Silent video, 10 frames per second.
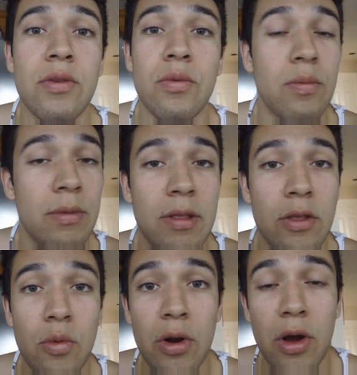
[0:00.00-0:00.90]

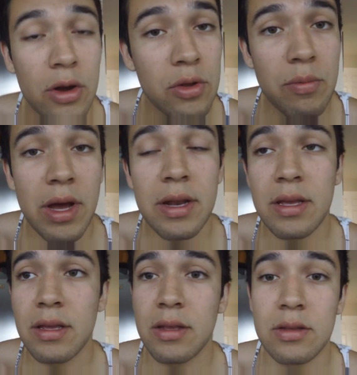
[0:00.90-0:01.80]
you want to argue about
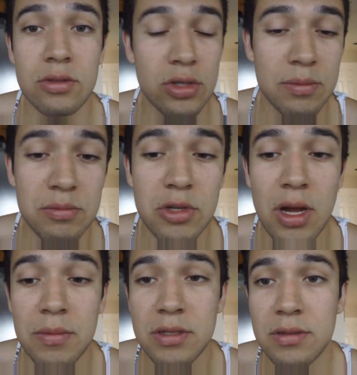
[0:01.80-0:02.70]
it, drop some
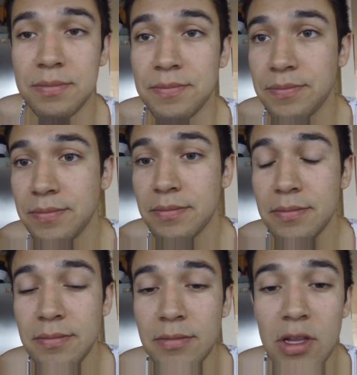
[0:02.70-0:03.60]
comments.
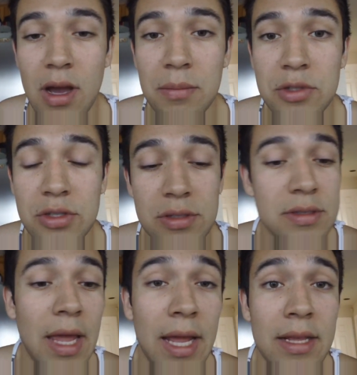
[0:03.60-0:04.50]
I'm just
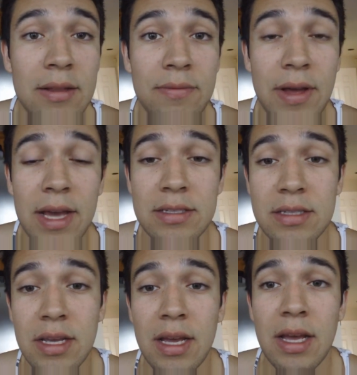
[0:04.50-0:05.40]
stating the
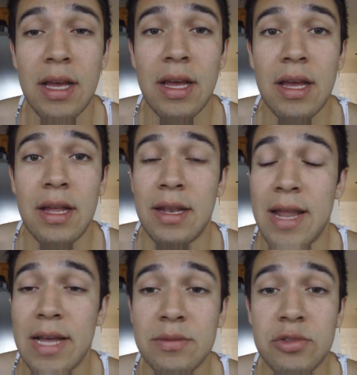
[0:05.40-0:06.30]
facts.
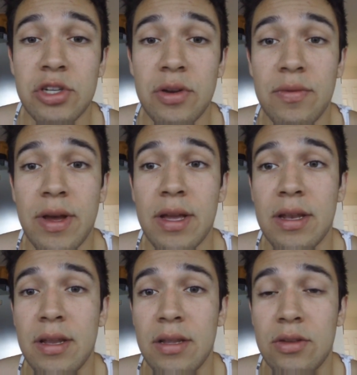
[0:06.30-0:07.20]
NASM
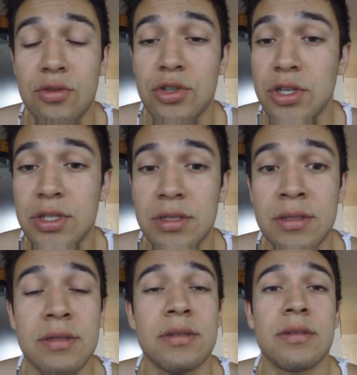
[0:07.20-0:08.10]
certified nutrition
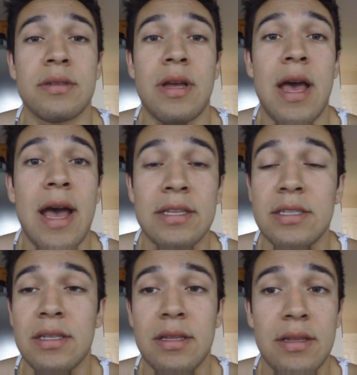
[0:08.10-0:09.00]
has
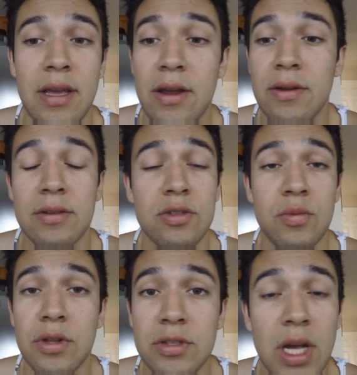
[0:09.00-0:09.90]
it there. It's
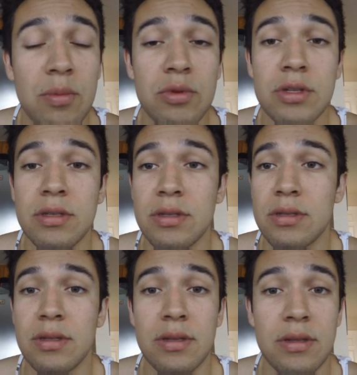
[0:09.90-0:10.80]
one of the top ones.
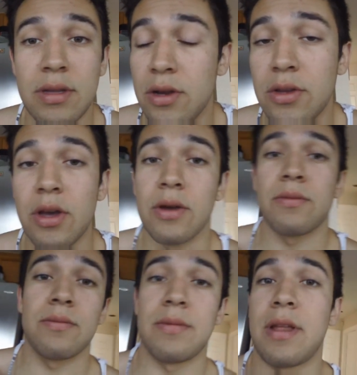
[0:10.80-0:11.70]
There you go.
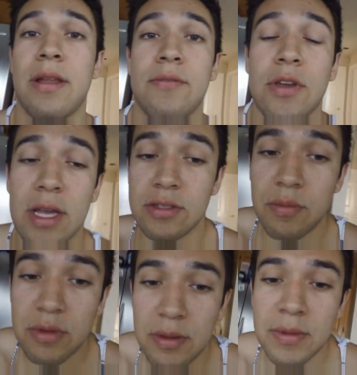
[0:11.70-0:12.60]
If you guys
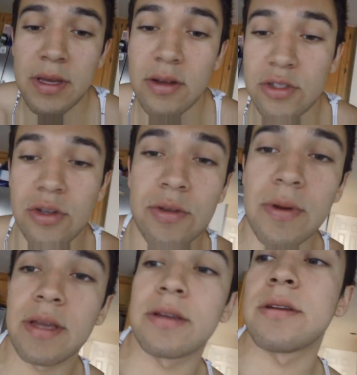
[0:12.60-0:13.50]
don't believe me, I'll show you
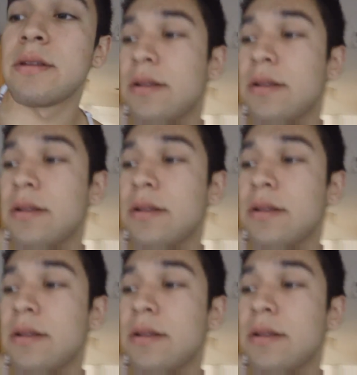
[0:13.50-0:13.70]
right here.